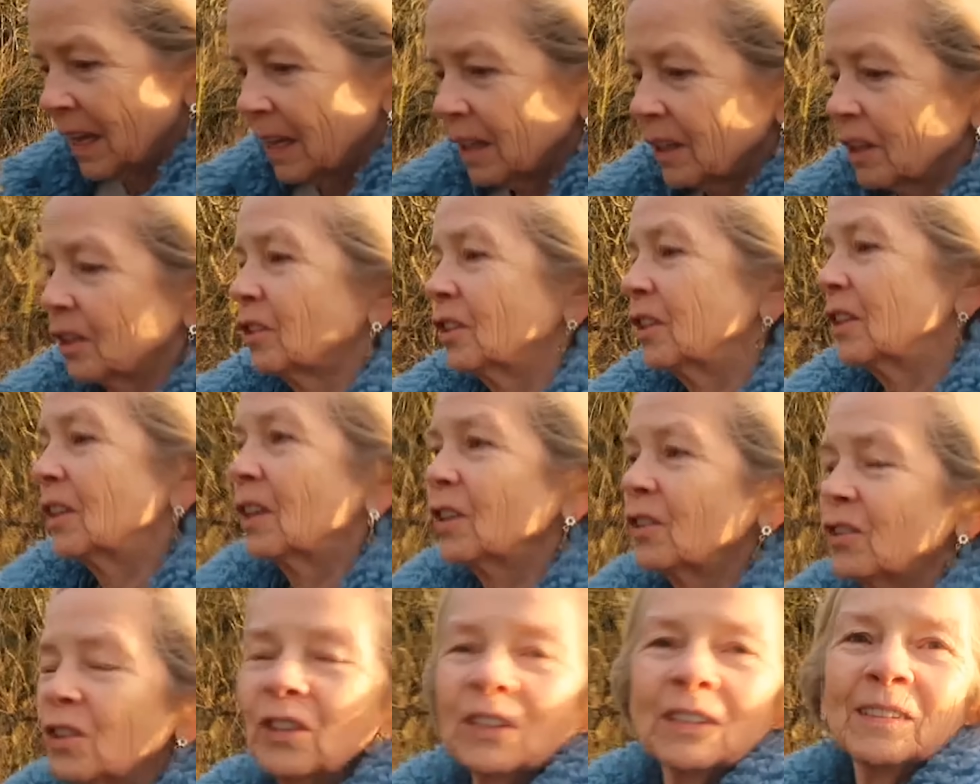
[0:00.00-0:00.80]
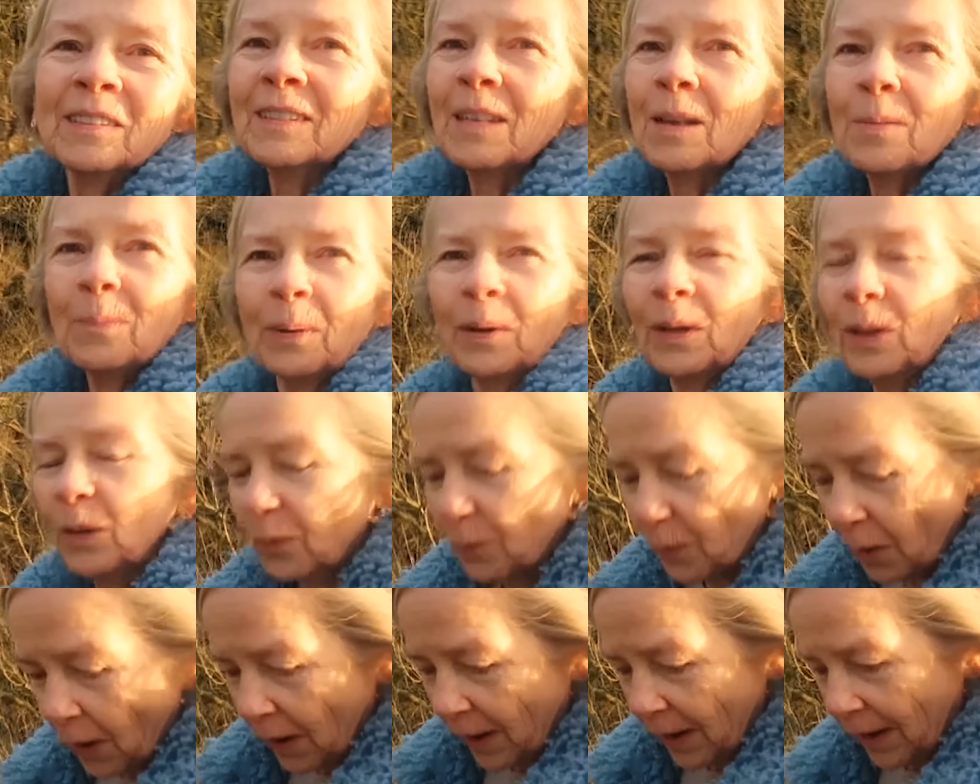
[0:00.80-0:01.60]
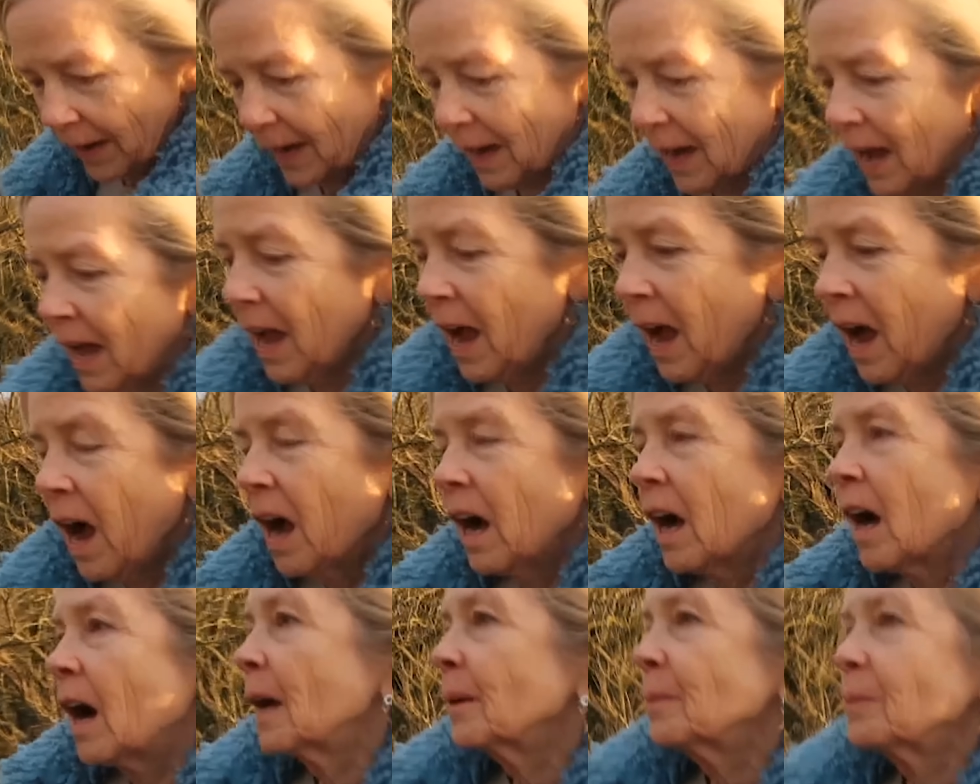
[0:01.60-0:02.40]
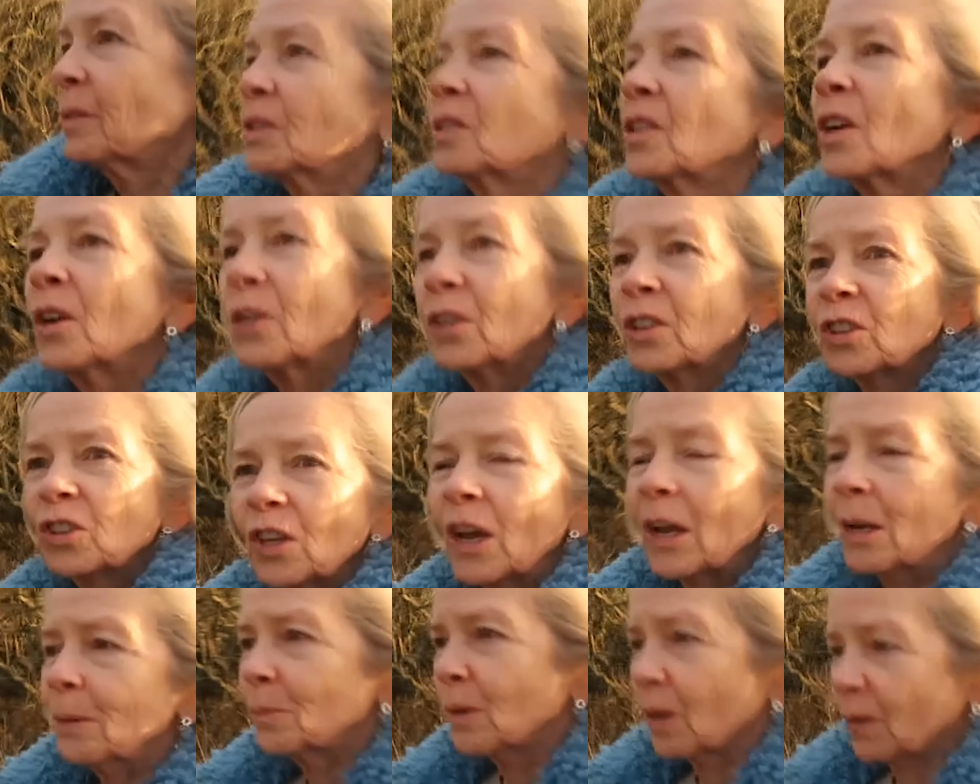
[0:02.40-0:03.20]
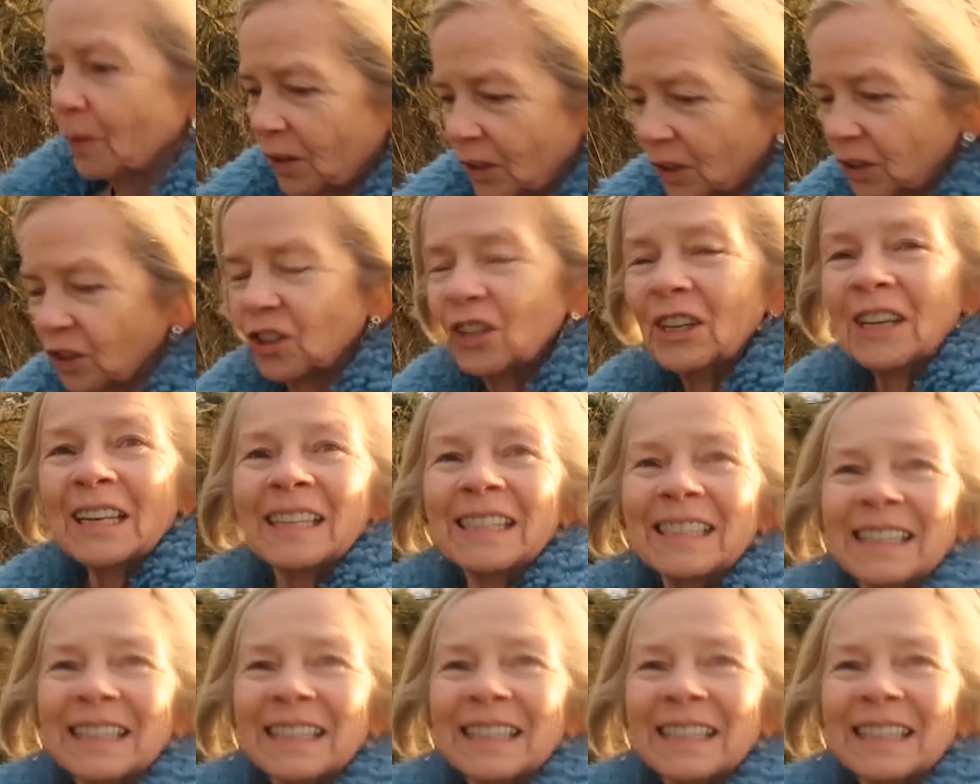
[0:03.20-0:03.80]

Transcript: because she knows she can sit by the fire. I'm so ashamed of her. She